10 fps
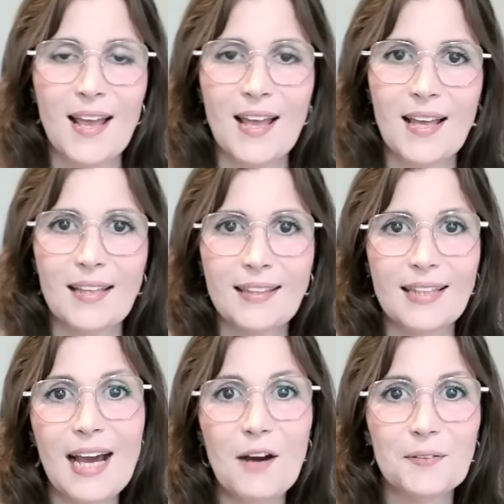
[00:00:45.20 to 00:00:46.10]

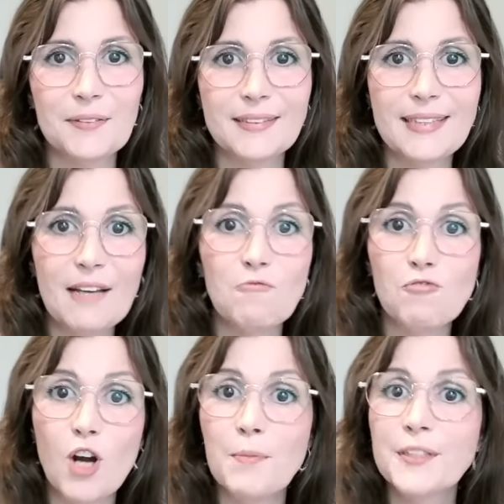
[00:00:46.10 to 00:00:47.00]
Now, that
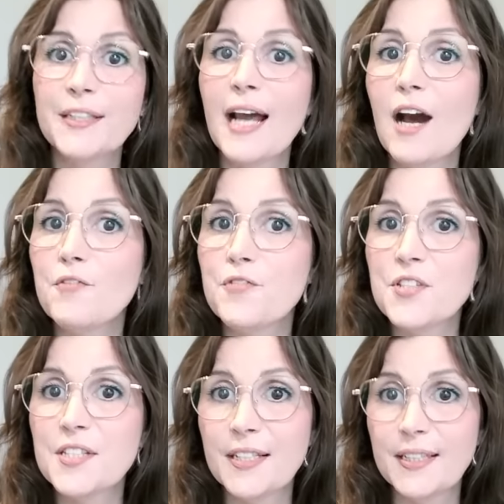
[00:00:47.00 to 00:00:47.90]
Robert Half
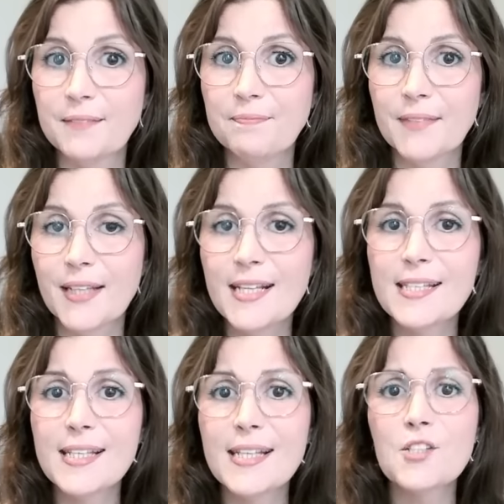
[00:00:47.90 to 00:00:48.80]
study, it
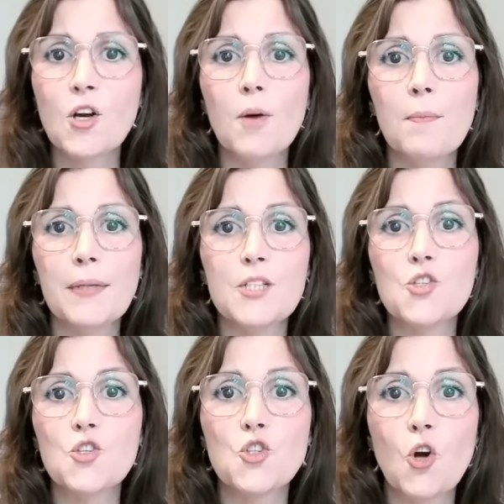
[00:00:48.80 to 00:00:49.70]
says companies
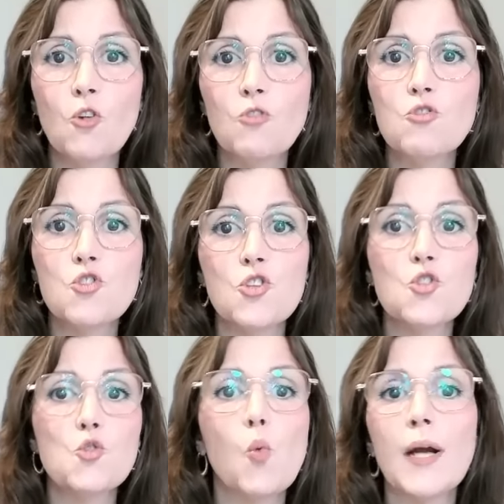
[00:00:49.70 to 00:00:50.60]
don't
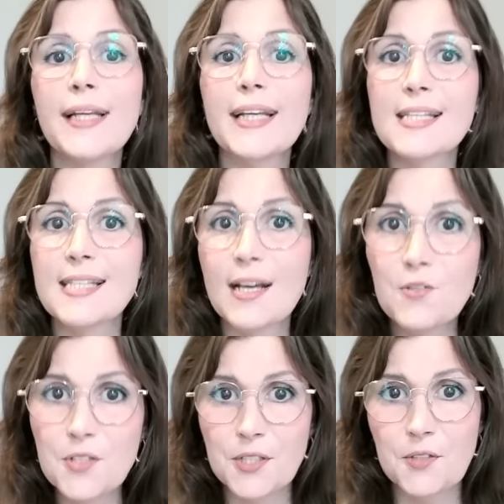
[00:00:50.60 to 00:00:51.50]
just want Excel
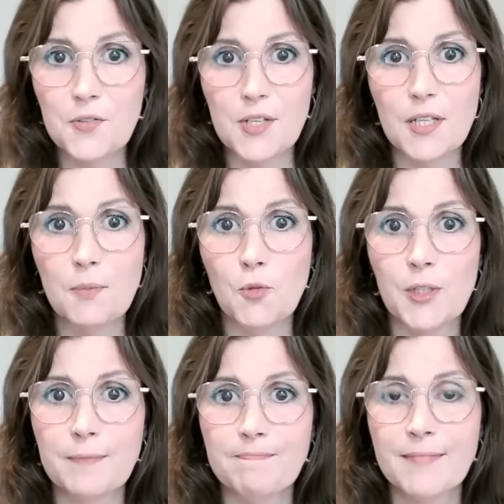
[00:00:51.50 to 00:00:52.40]
skills anymore.
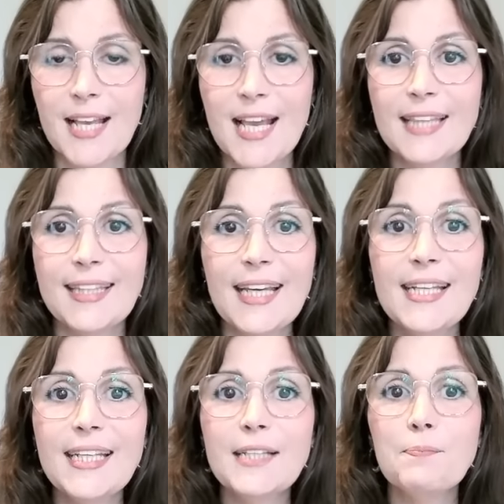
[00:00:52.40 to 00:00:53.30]
They
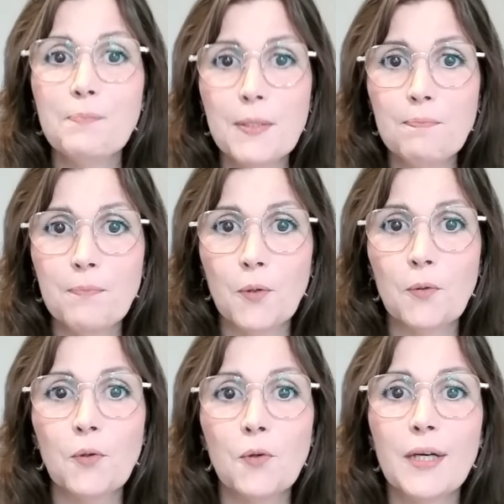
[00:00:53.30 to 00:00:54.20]
need
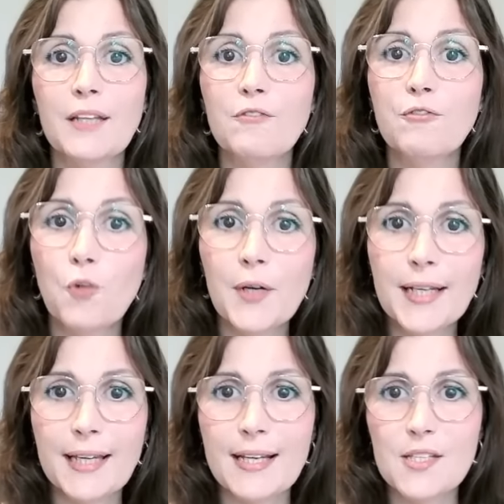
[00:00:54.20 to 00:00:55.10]
people who can
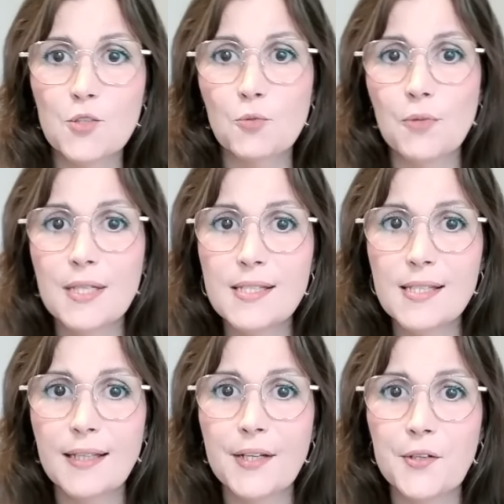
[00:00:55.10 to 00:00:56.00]
forecast, run
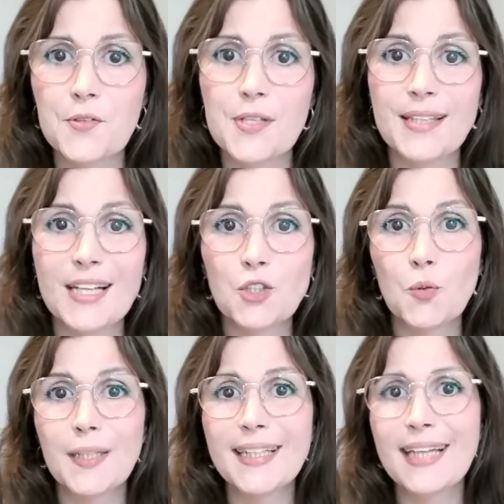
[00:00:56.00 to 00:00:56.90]
scenarios, and
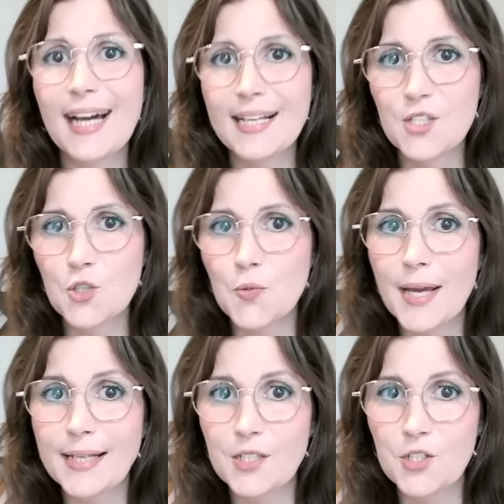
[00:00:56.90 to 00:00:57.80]
actually guide
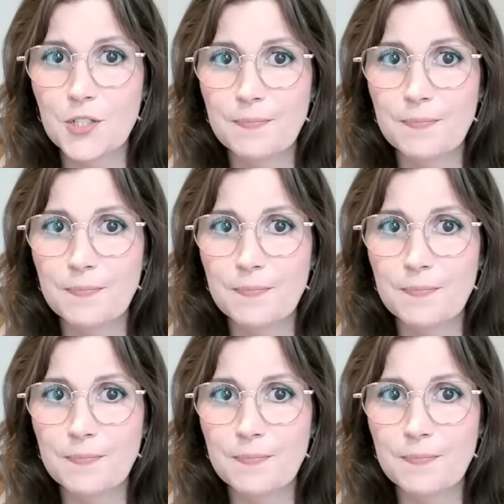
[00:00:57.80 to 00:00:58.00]
strategy.